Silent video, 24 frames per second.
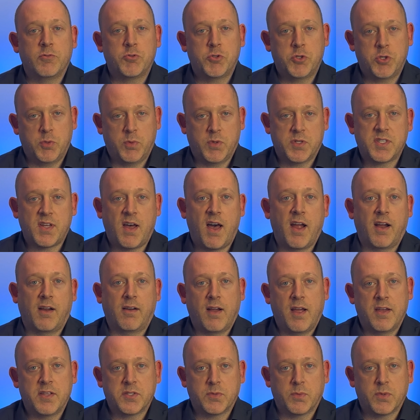to retire
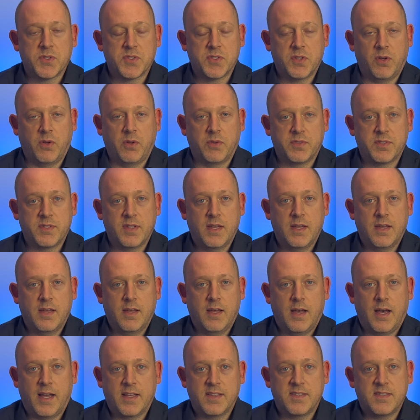as a result.
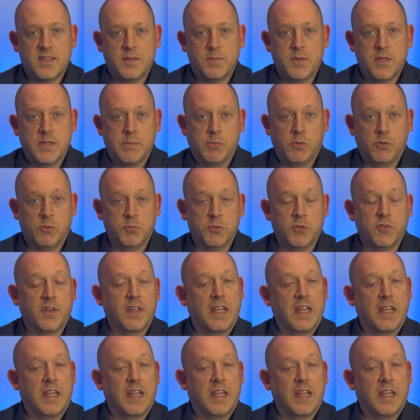I see people moving